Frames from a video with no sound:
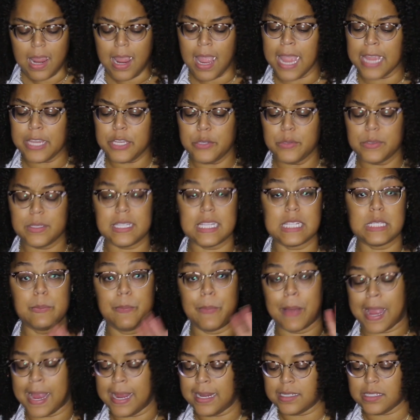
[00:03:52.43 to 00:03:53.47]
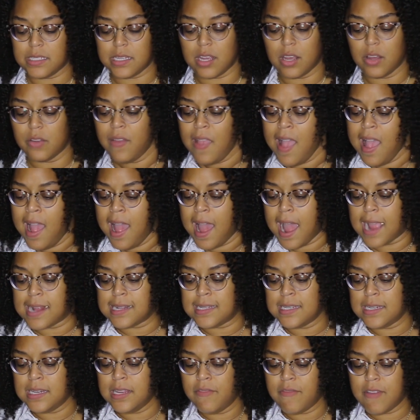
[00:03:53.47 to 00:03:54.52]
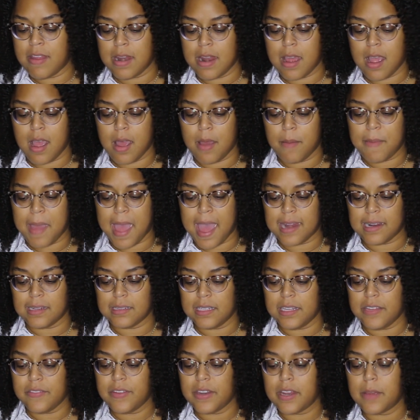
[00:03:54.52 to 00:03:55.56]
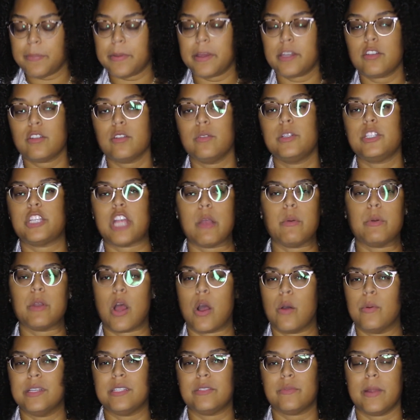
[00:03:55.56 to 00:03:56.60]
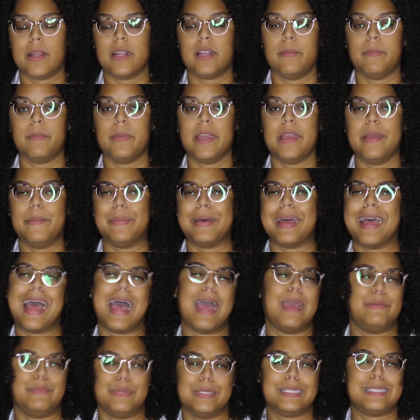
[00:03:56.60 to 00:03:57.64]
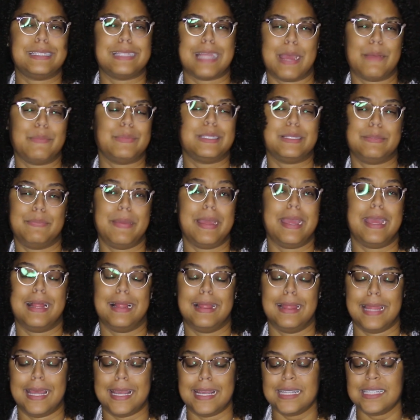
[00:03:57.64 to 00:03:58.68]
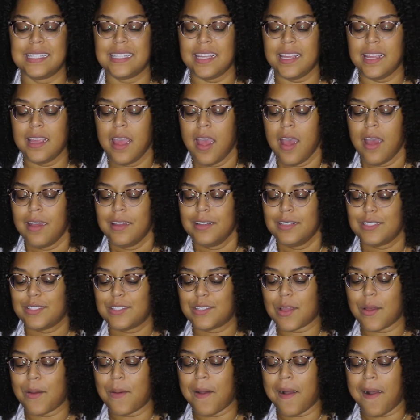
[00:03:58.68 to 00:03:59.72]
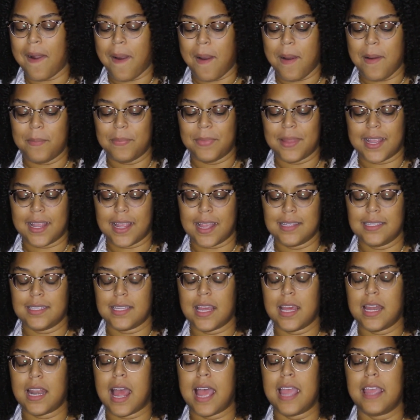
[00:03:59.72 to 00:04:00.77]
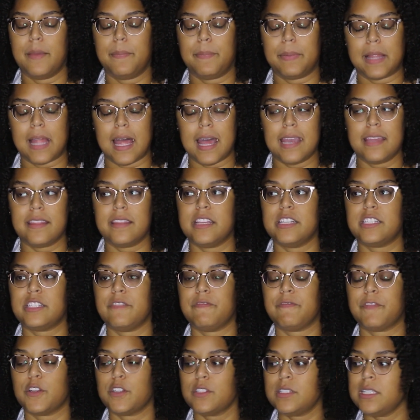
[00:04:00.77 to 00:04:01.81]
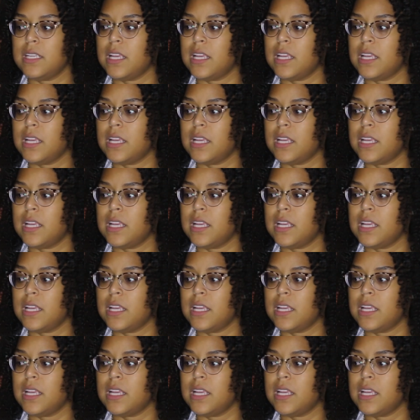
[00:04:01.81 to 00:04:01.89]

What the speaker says: I used this by itself. I didn't even add a leave-in up under, which I would always recommend, but I was being lazy. So like I said, I applied this, and first